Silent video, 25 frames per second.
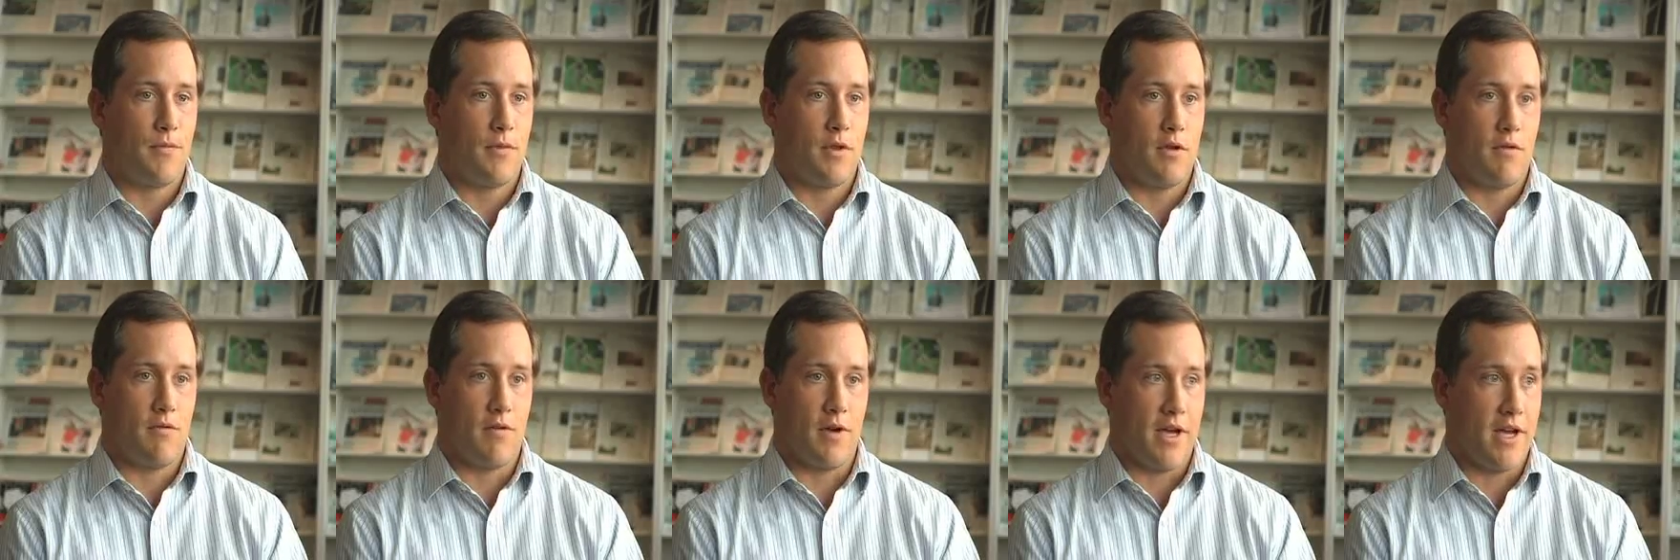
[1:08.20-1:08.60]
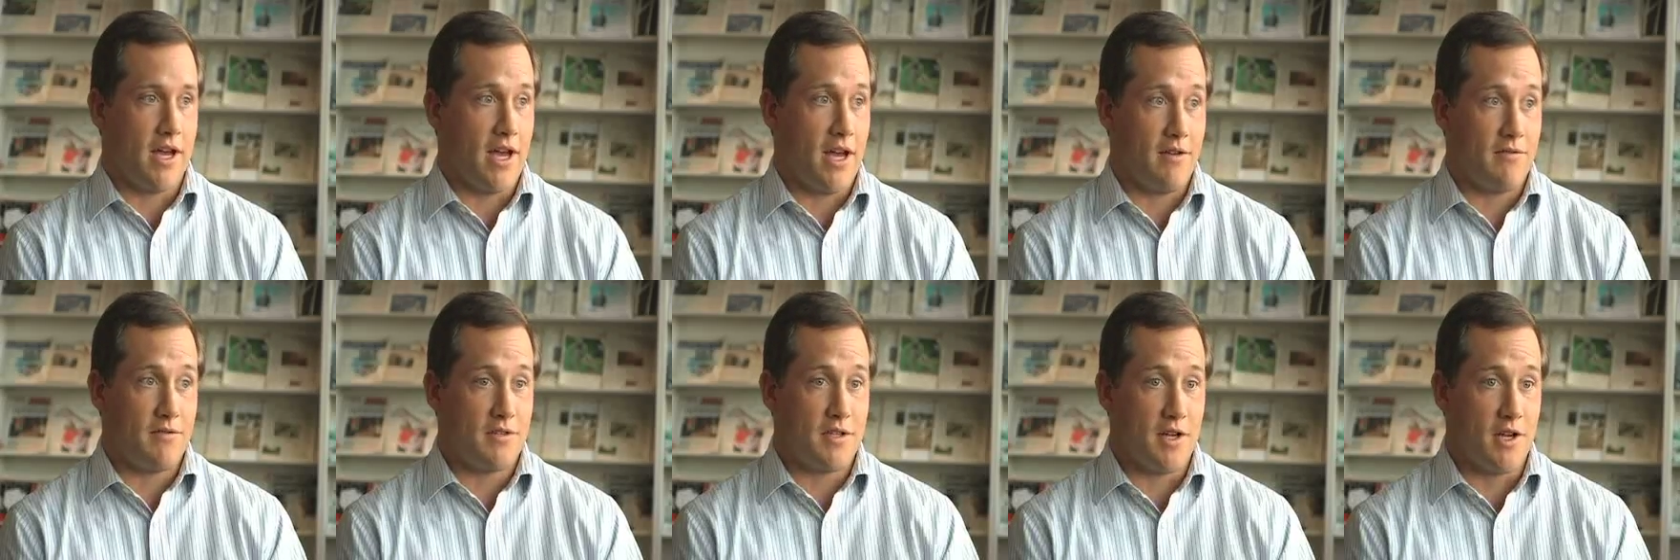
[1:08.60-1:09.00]
If I
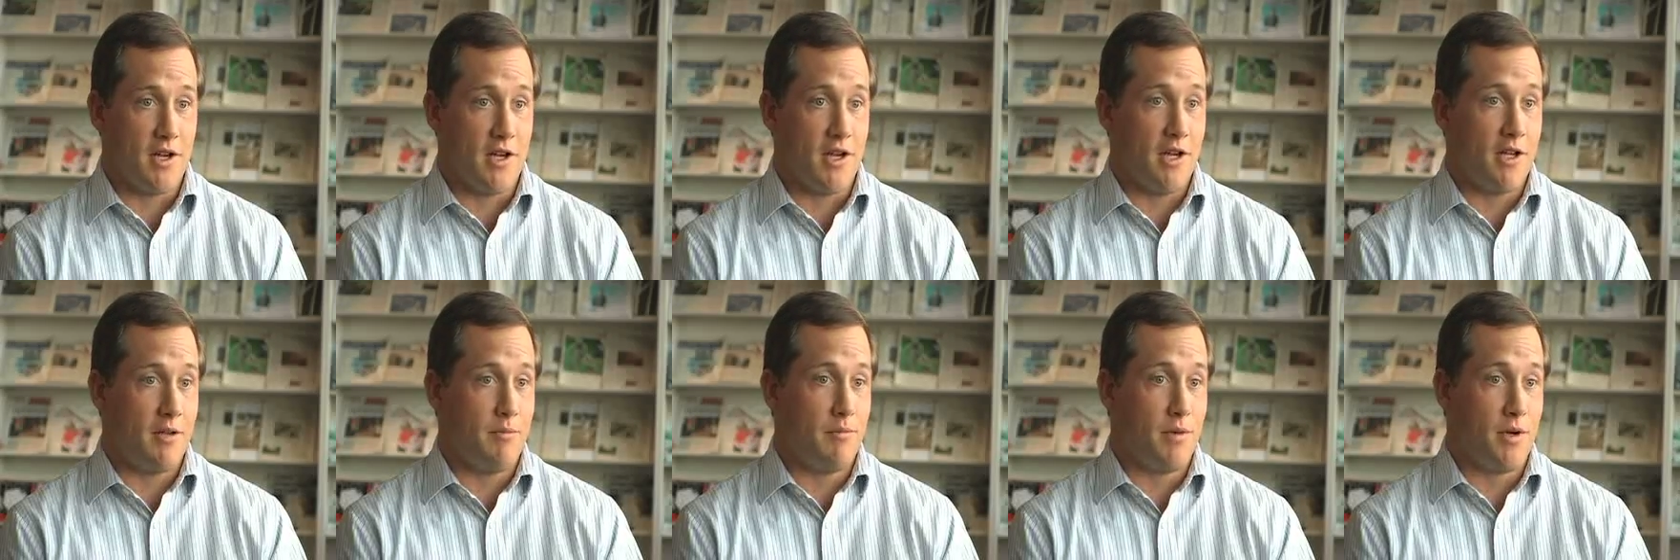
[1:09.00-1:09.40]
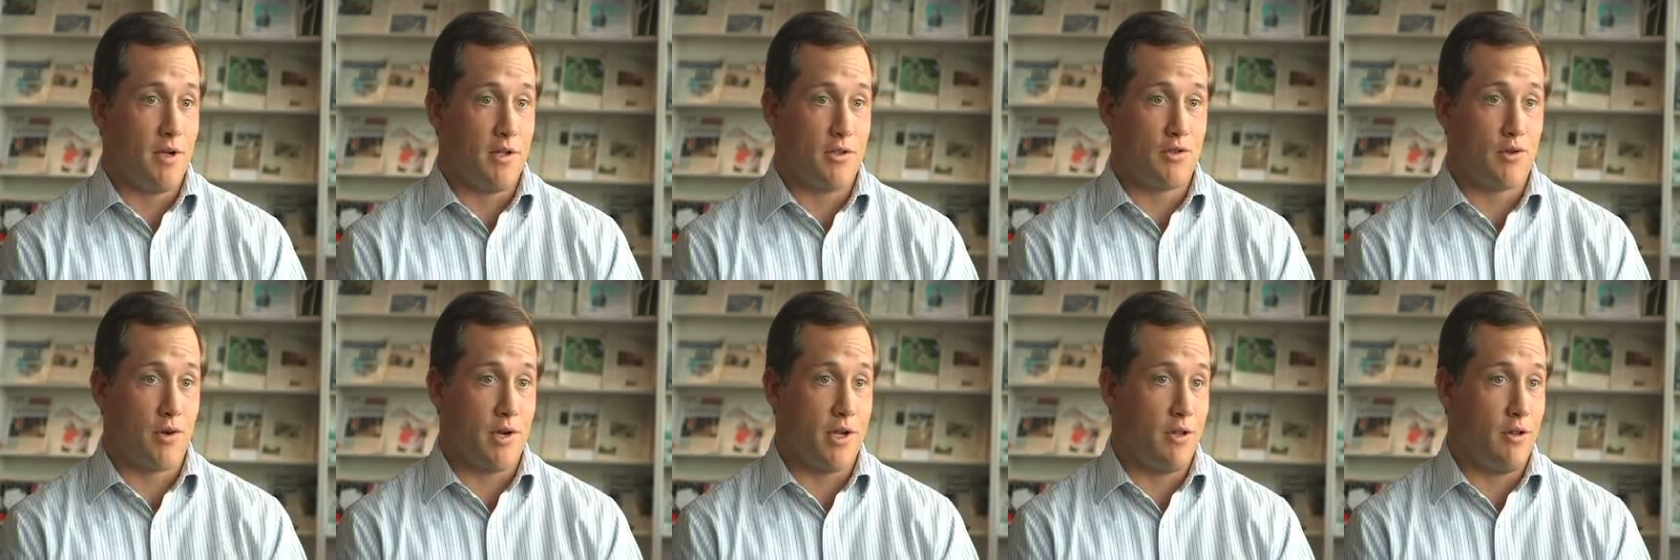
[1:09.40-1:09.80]
have time,
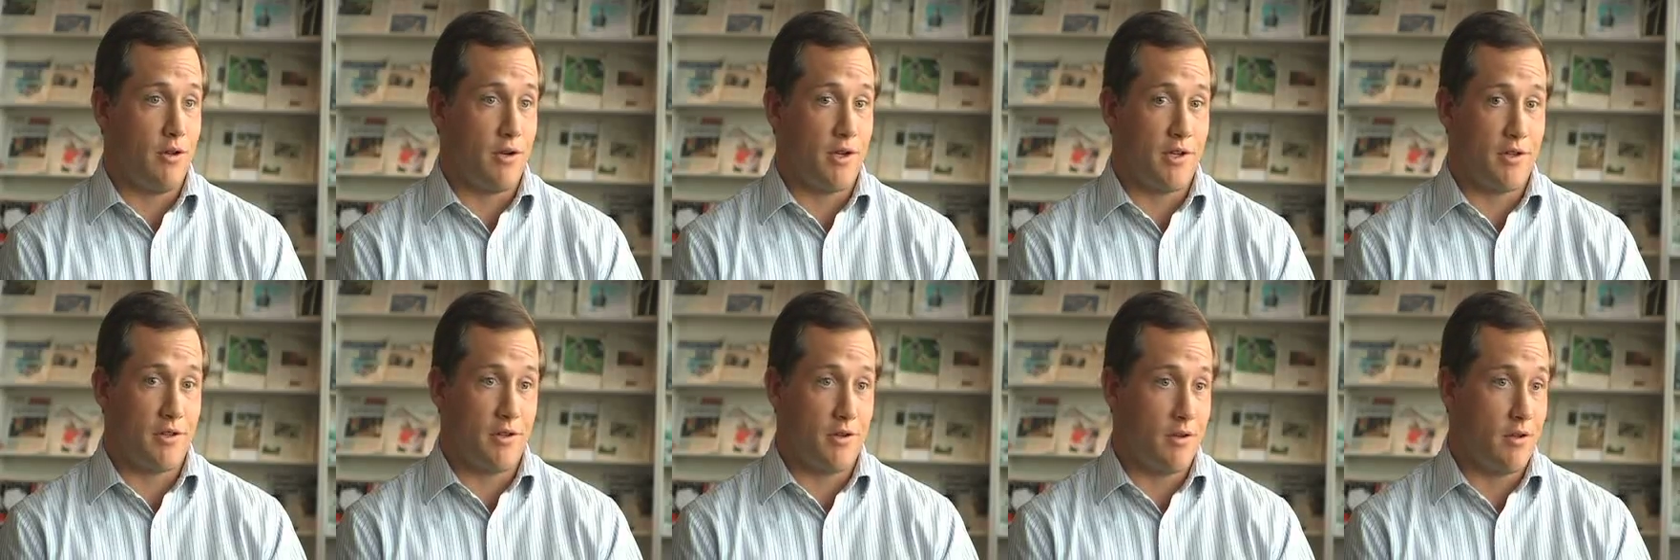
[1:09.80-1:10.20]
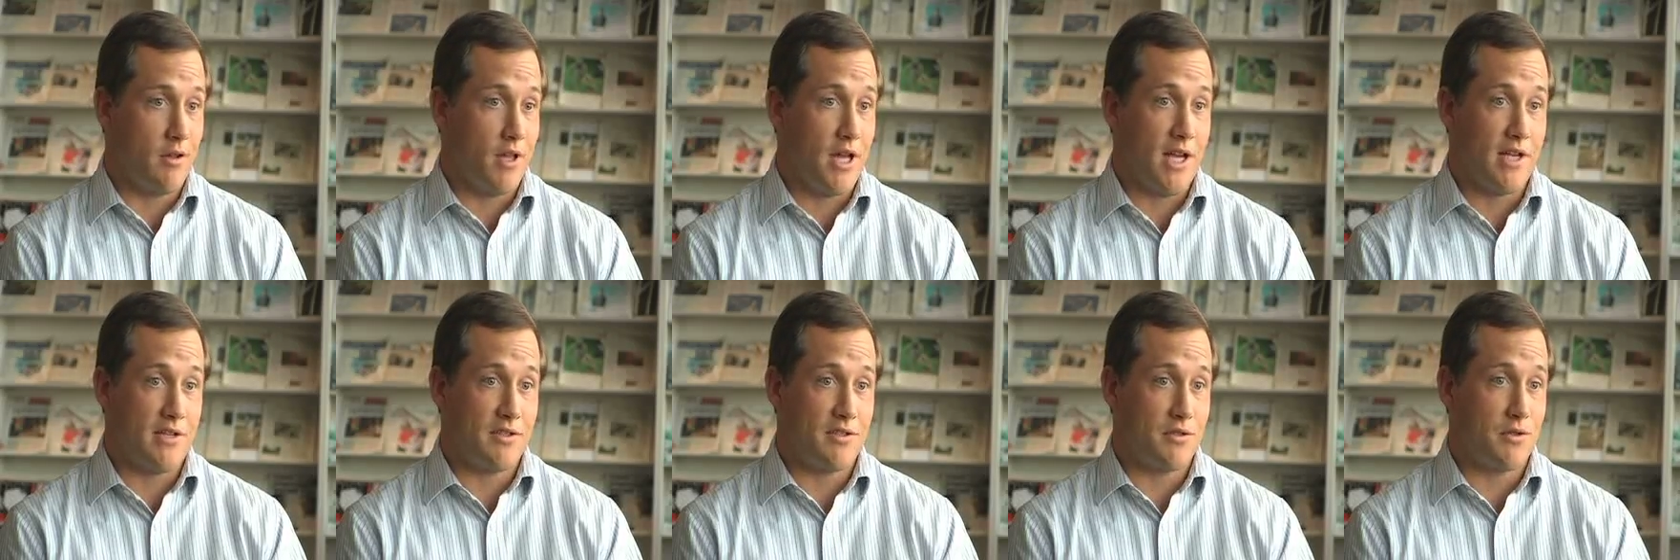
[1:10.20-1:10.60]
I'll try and look at their
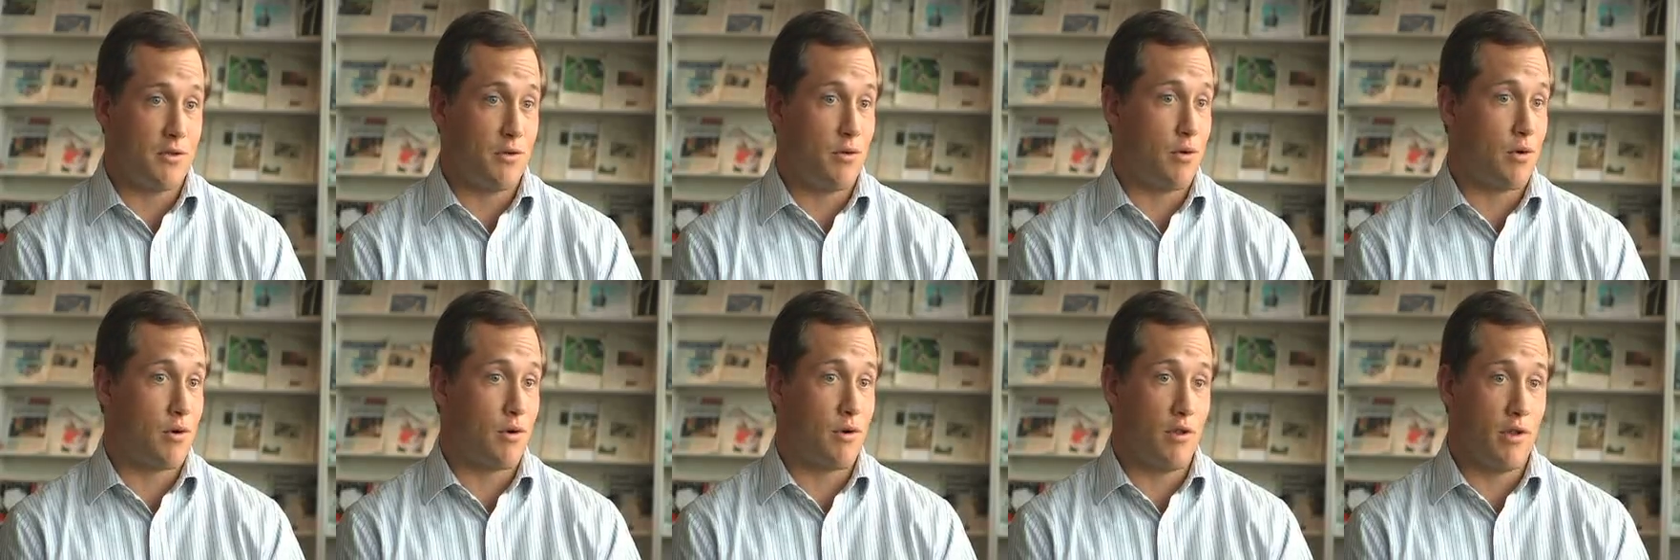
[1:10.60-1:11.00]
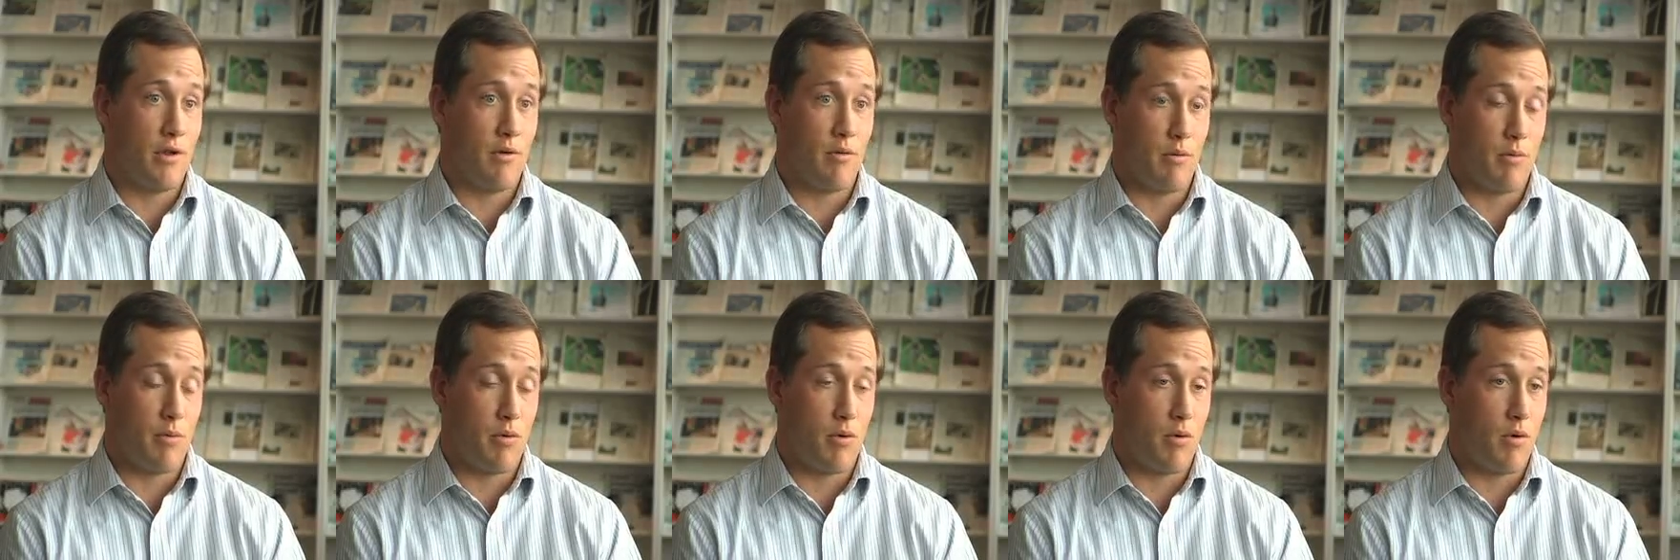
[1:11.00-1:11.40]
last quarterly
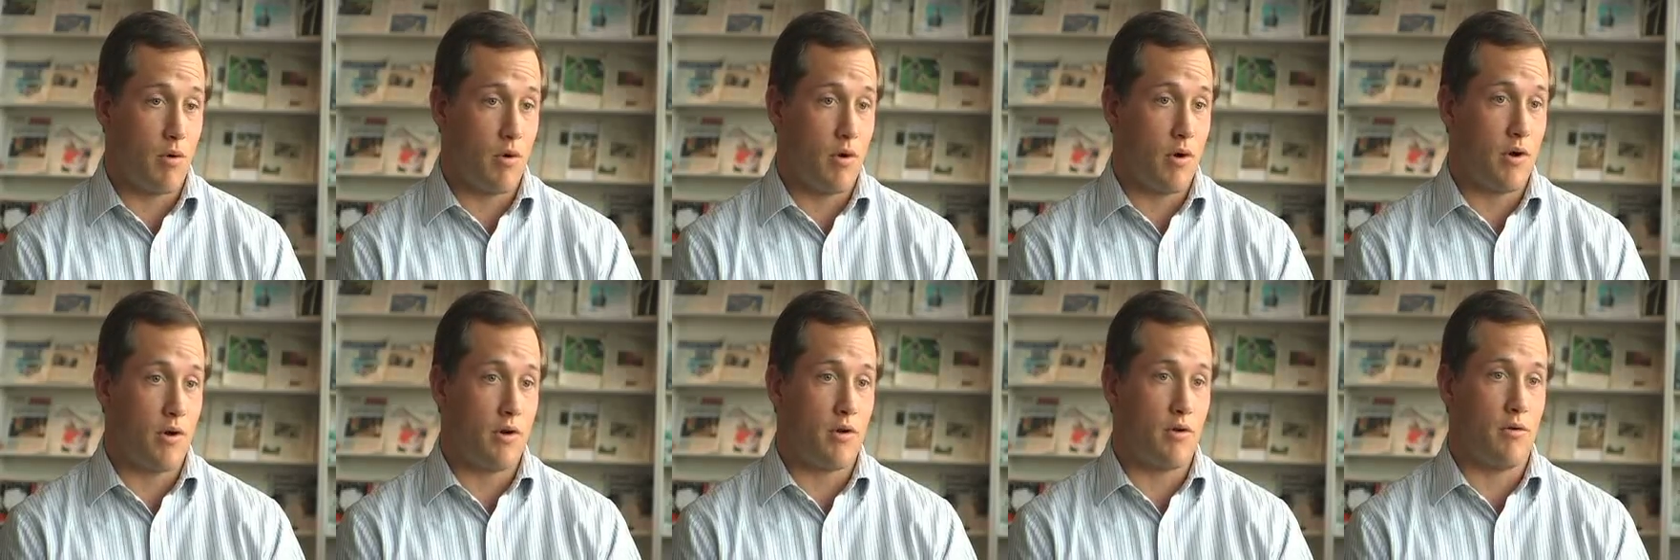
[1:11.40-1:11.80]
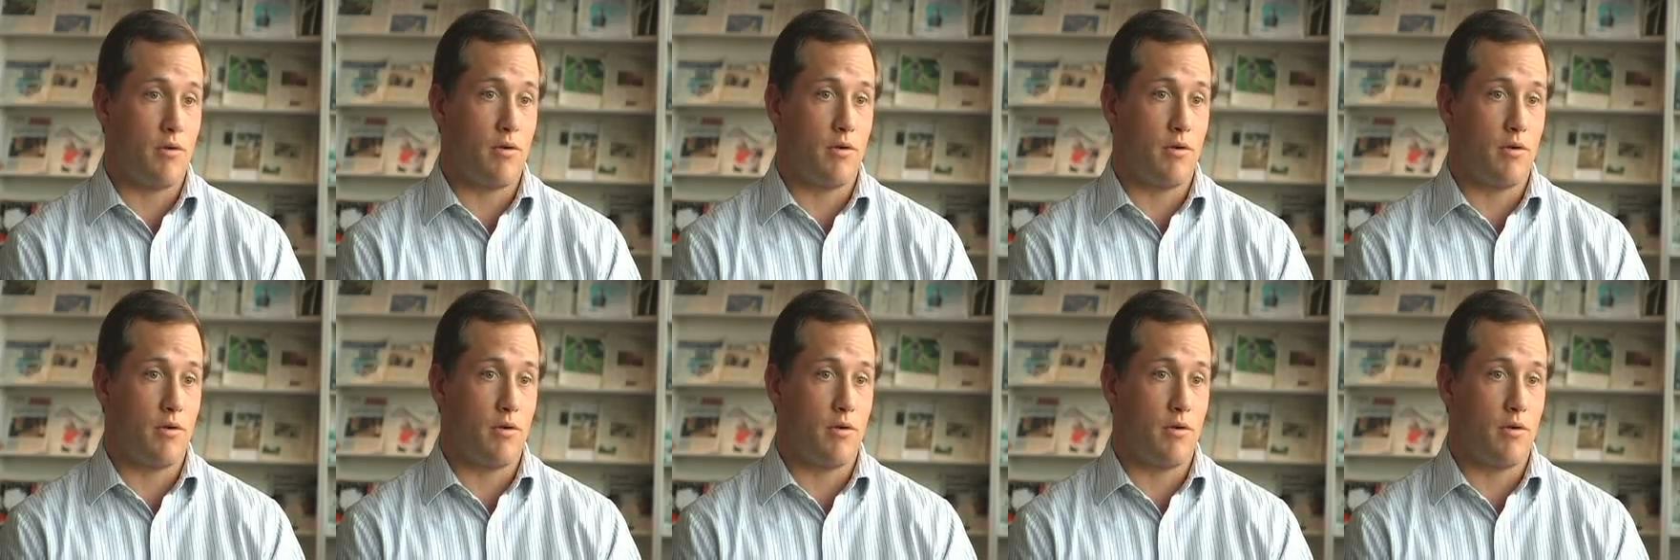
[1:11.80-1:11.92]
report